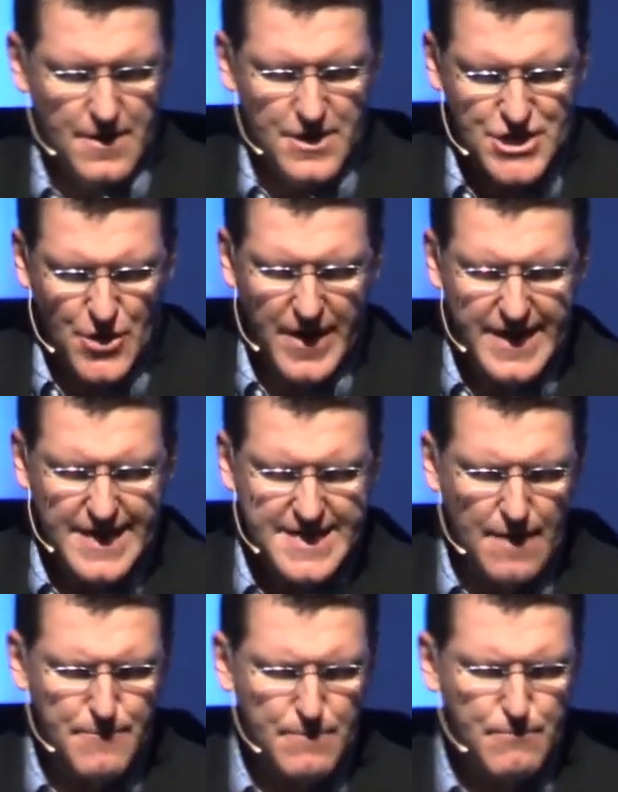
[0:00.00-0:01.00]
So he did
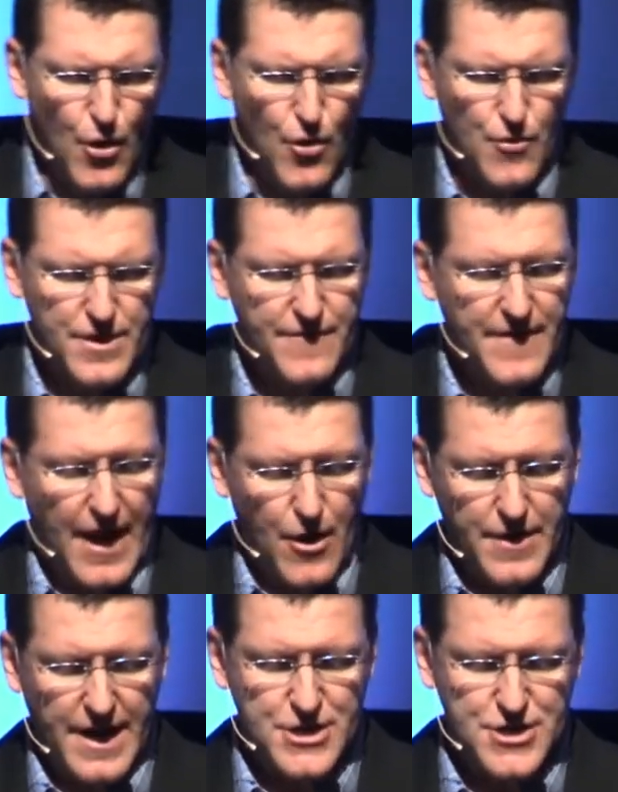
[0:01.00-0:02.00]
something bold, if not
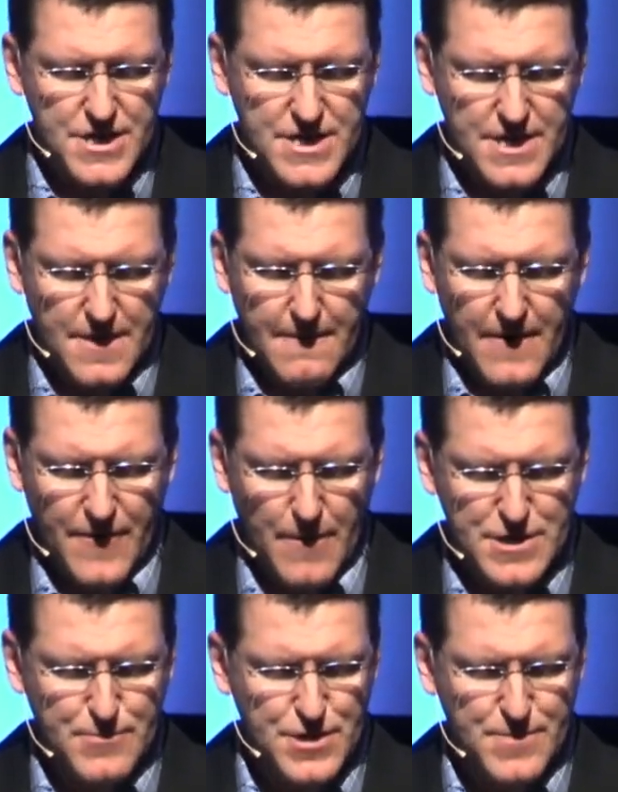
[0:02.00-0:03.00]
audacious, from
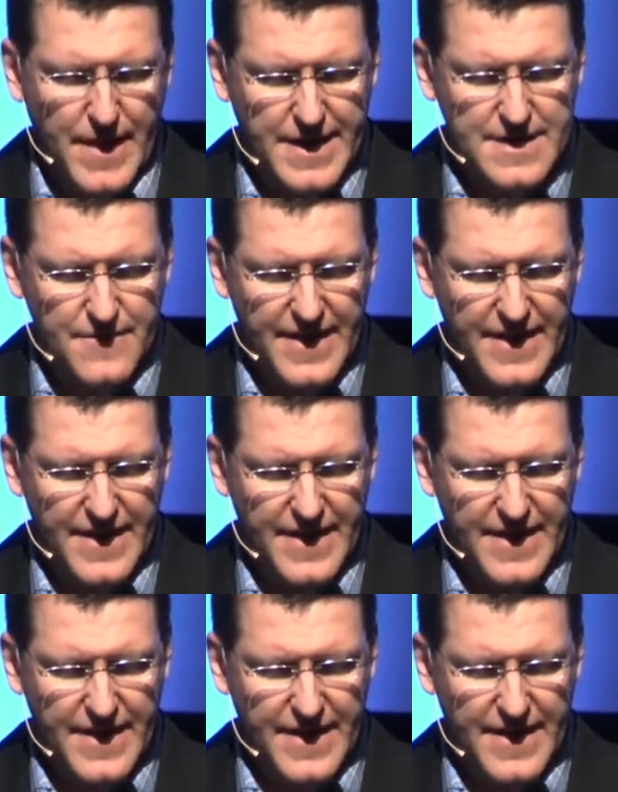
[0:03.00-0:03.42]
his perspective.